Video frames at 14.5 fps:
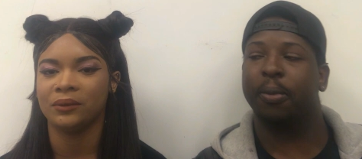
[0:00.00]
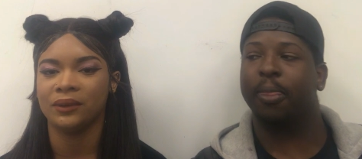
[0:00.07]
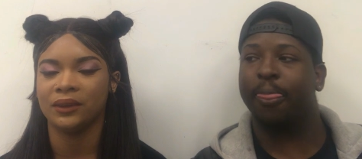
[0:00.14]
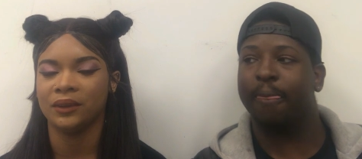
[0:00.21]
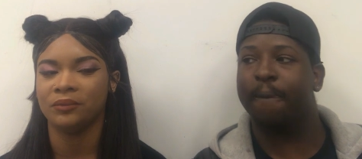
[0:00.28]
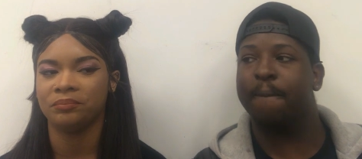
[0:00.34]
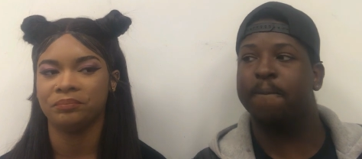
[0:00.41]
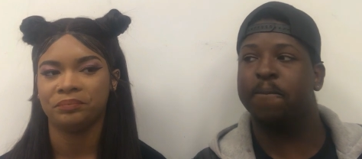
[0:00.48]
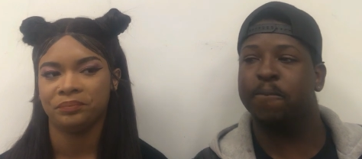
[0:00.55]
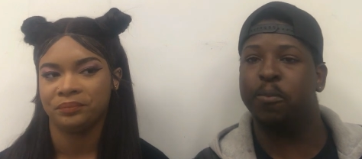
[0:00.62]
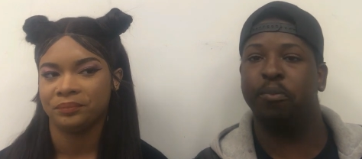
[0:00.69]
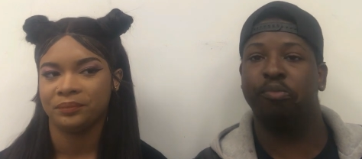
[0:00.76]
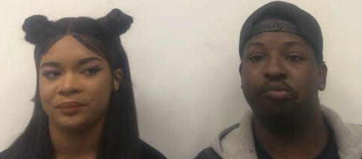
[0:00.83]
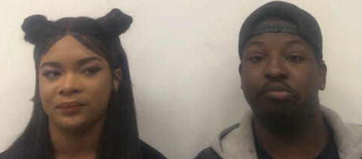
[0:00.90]
Speaker 1: but
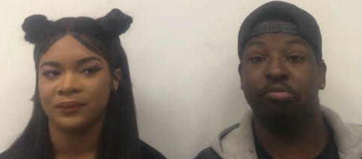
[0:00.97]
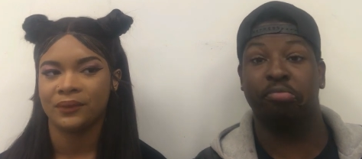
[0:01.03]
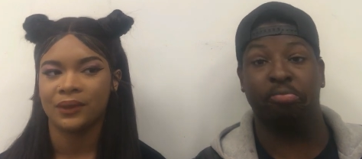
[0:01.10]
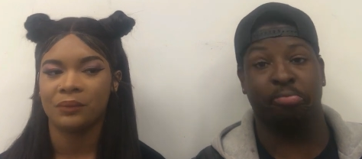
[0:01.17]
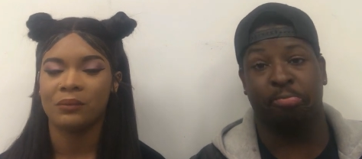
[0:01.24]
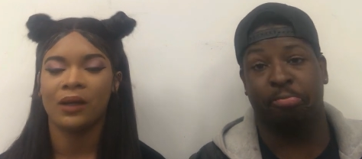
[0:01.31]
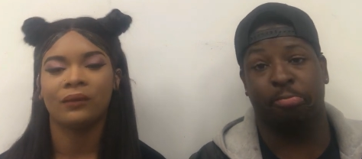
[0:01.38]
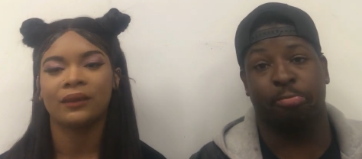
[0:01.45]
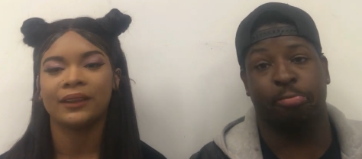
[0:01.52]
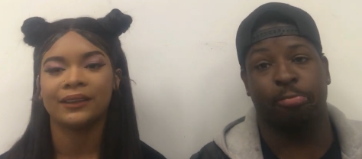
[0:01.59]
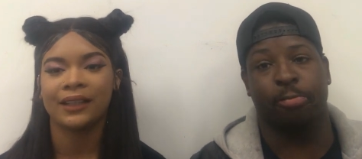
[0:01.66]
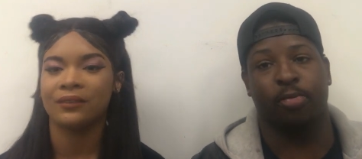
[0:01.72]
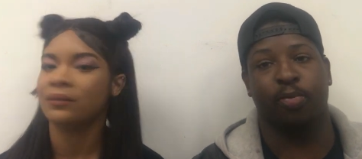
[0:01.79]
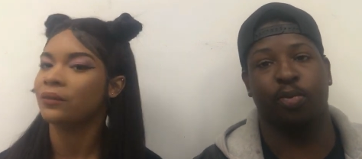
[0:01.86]
I'm always
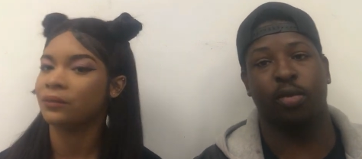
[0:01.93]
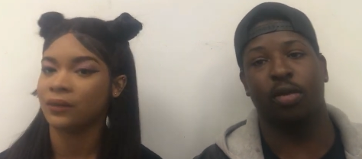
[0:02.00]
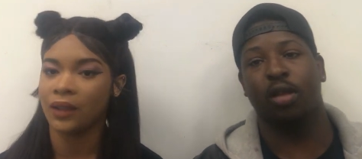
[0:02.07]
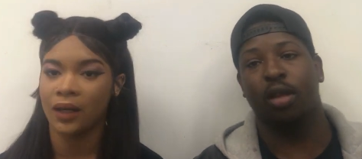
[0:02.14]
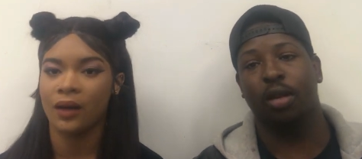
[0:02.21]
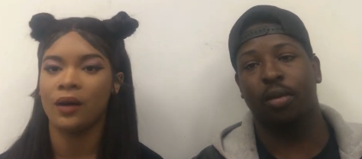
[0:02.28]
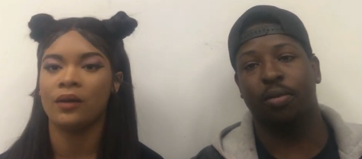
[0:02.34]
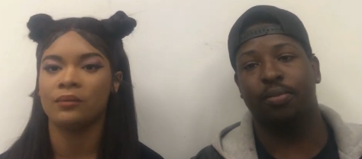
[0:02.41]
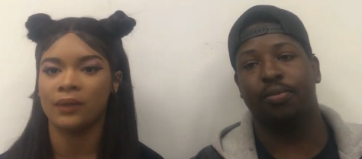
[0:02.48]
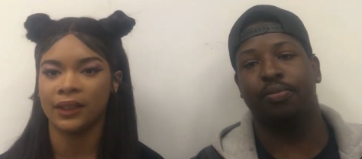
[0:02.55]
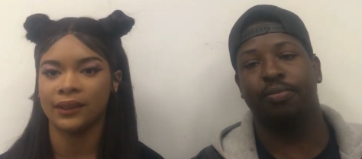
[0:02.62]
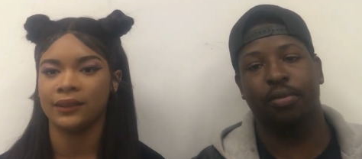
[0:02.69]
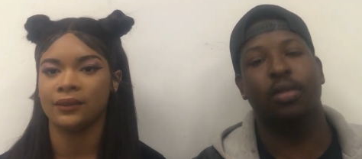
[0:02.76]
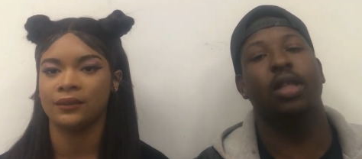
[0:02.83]
thankful for all
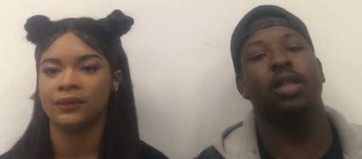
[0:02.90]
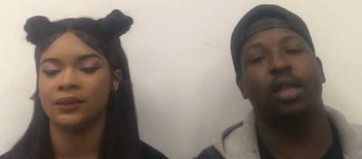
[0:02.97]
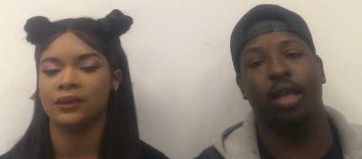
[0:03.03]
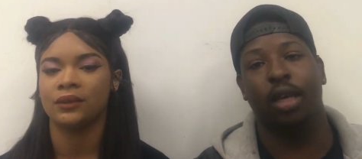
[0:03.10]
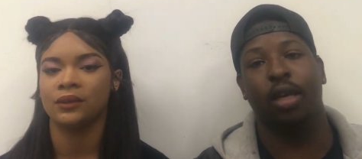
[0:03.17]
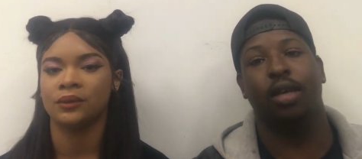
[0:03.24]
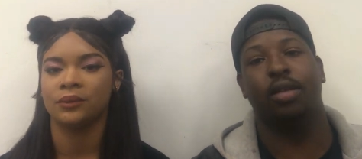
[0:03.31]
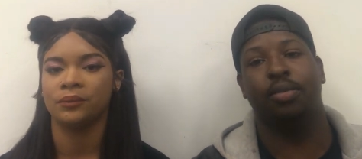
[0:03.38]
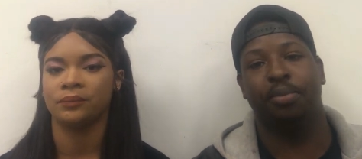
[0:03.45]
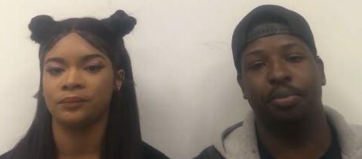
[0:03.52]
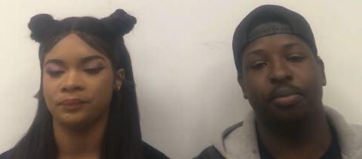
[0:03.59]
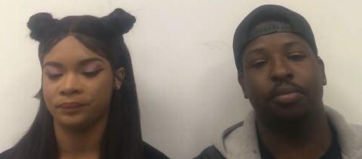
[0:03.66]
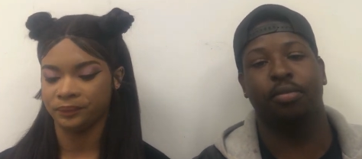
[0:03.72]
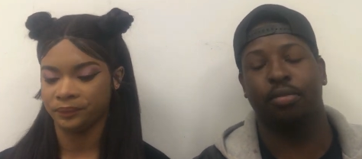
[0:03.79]
my gifts. Yeah.
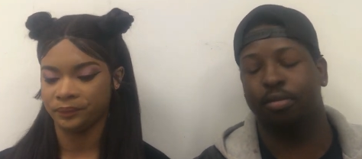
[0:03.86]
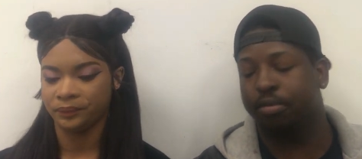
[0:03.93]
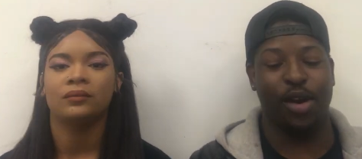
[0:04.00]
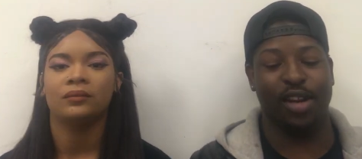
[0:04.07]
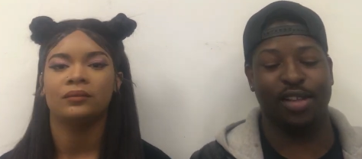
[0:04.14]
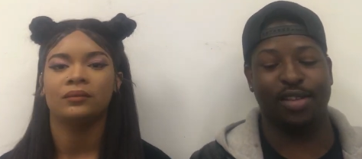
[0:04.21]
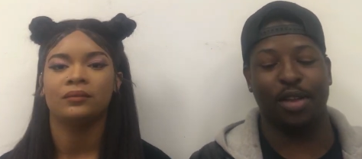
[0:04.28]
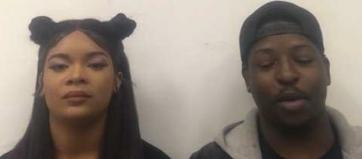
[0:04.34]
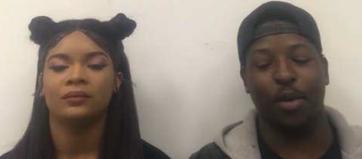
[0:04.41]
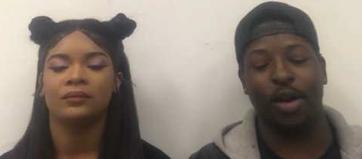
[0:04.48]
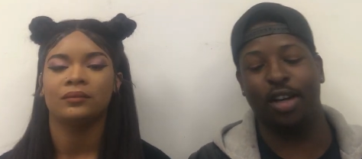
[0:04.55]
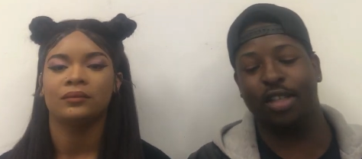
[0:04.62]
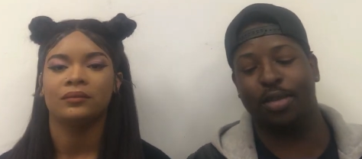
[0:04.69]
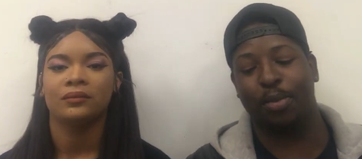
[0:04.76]
Speaker 2: What is the
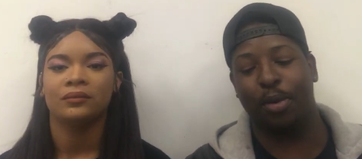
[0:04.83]
worst